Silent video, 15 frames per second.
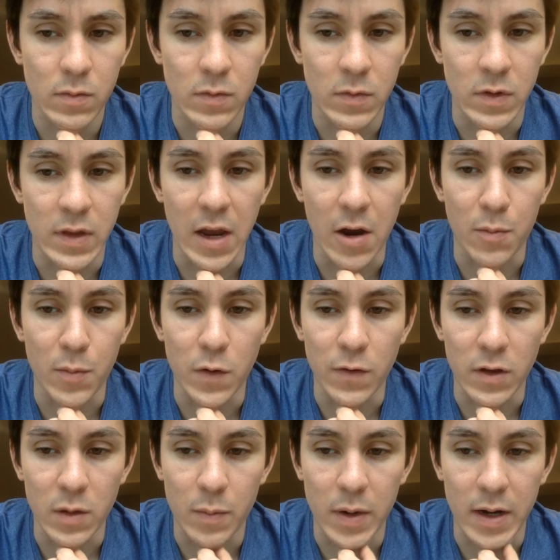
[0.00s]
they are
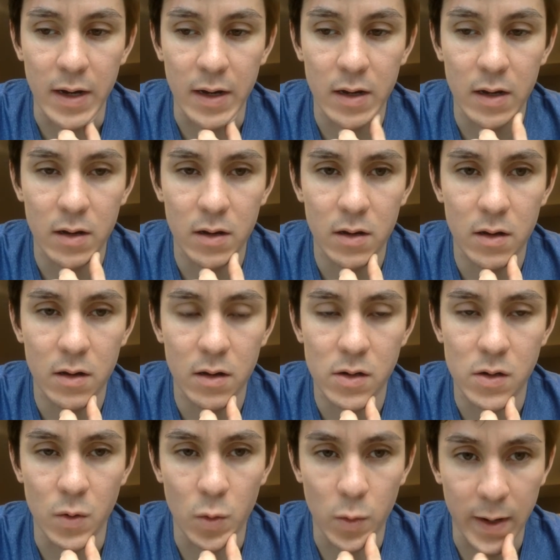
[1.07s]
moving the puck
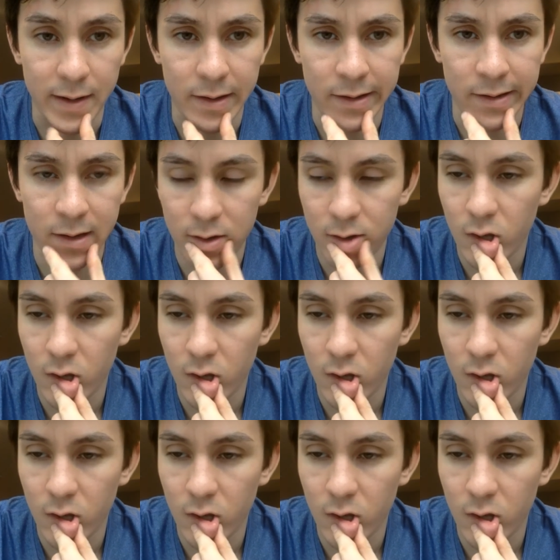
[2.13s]
too quickly.